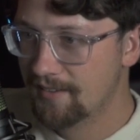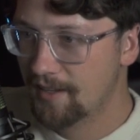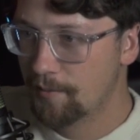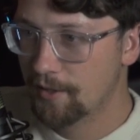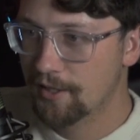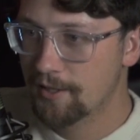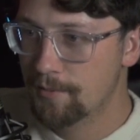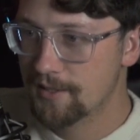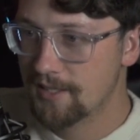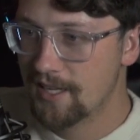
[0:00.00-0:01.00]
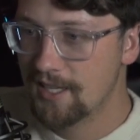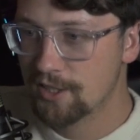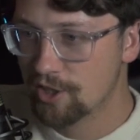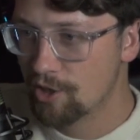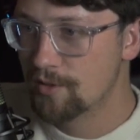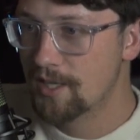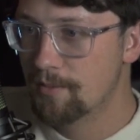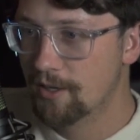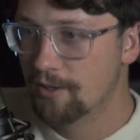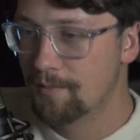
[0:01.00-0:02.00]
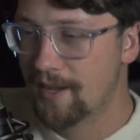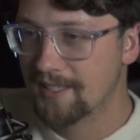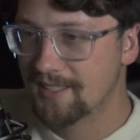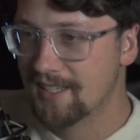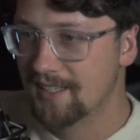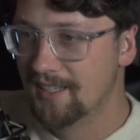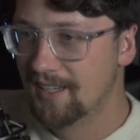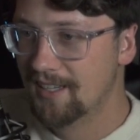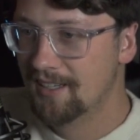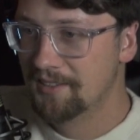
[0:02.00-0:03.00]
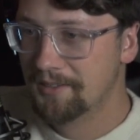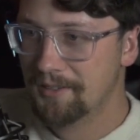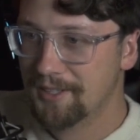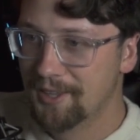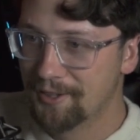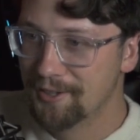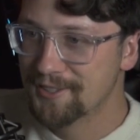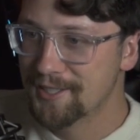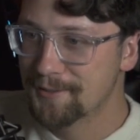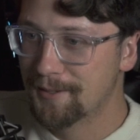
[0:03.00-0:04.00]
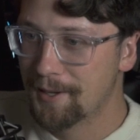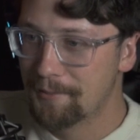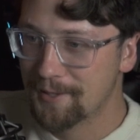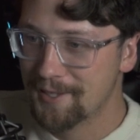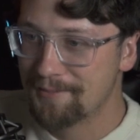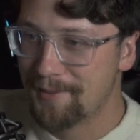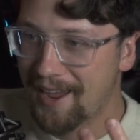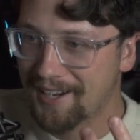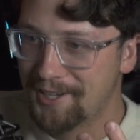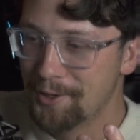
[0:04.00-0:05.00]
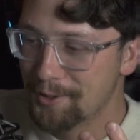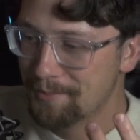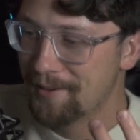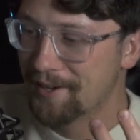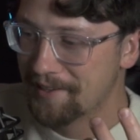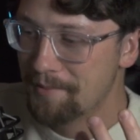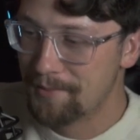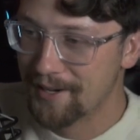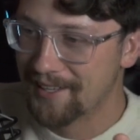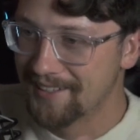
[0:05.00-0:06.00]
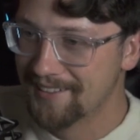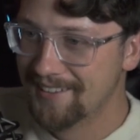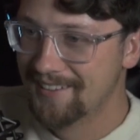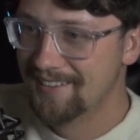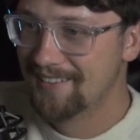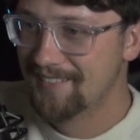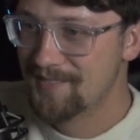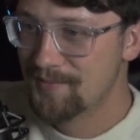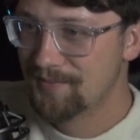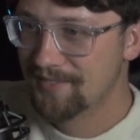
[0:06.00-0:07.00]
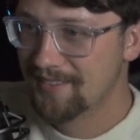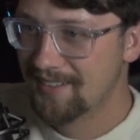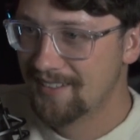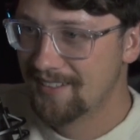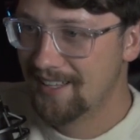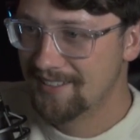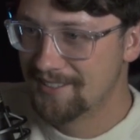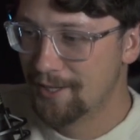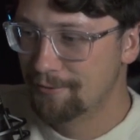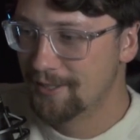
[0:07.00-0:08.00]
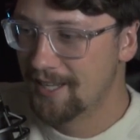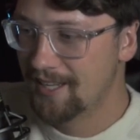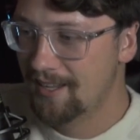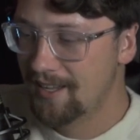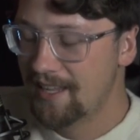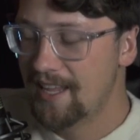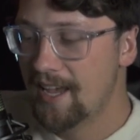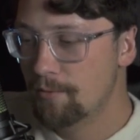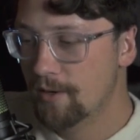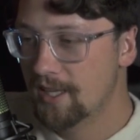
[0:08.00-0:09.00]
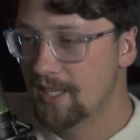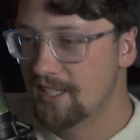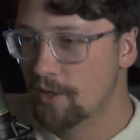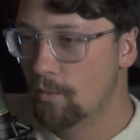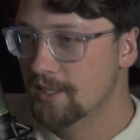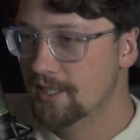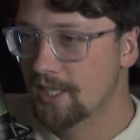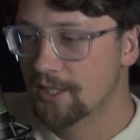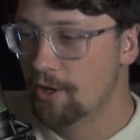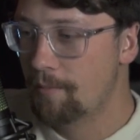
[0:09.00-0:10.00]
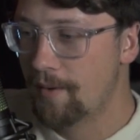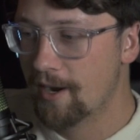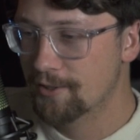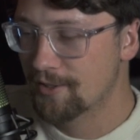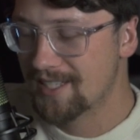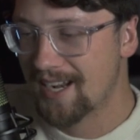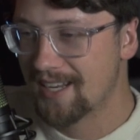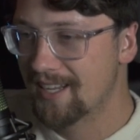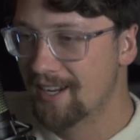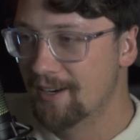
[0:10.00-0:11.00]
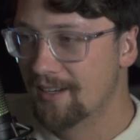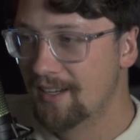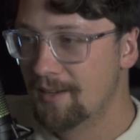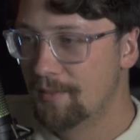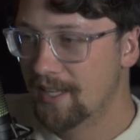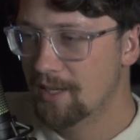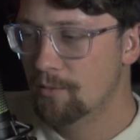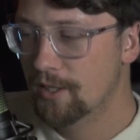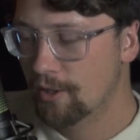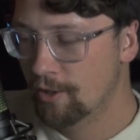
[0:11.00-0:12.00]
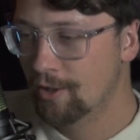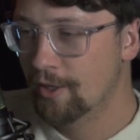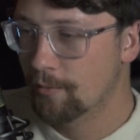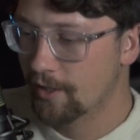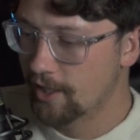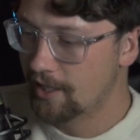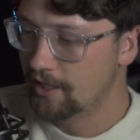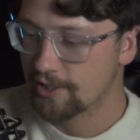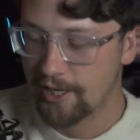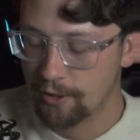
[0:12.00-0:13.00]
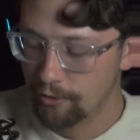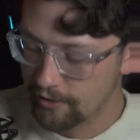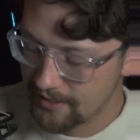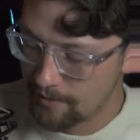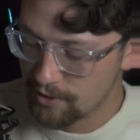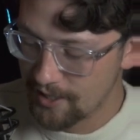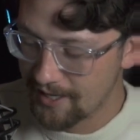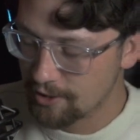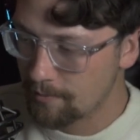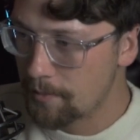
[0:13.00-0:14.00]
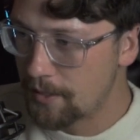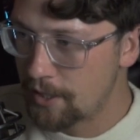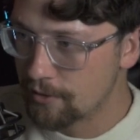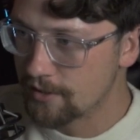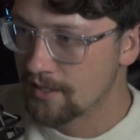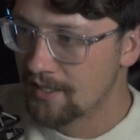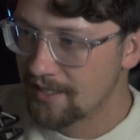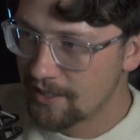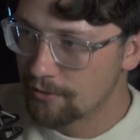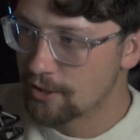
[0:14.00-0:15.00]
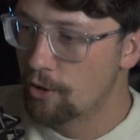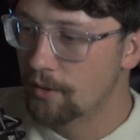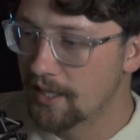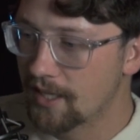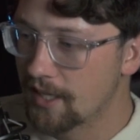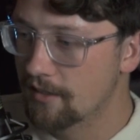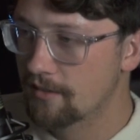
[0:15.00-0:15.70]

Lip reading: I mean, look at the position. He is so deep under the basket. Throws this one up with his back to the bucket. That's a tough lay. He had one of these. It wasn't on Gobert, so it's not in here. But he had one earlier where he tried to do the same shot. So maybe he was honing it in